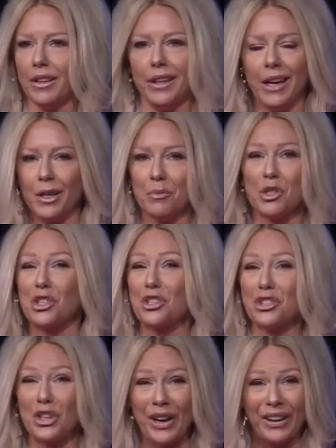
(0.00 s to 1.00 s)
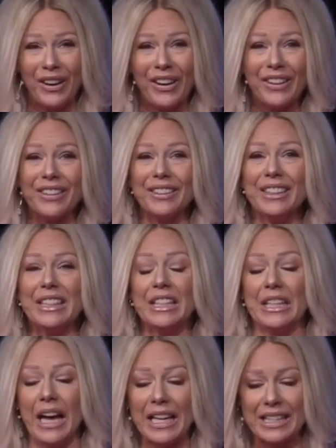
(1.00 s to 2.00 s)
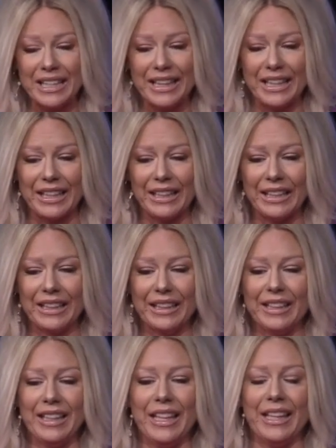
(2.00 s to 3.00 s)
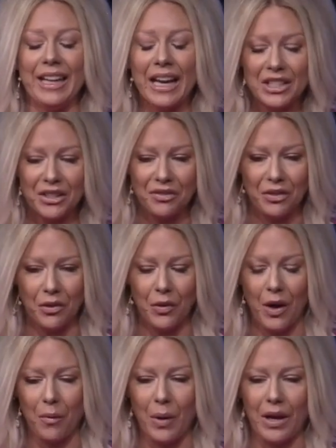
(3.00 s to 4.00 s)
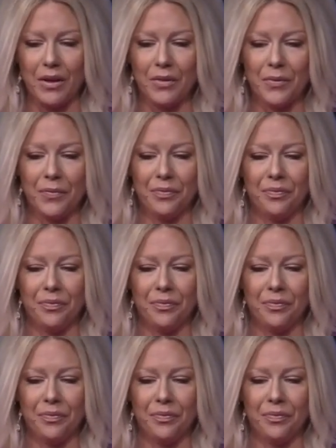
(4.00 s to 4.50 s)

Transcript: Again, I'm just trying hard not to think and not to feel that way.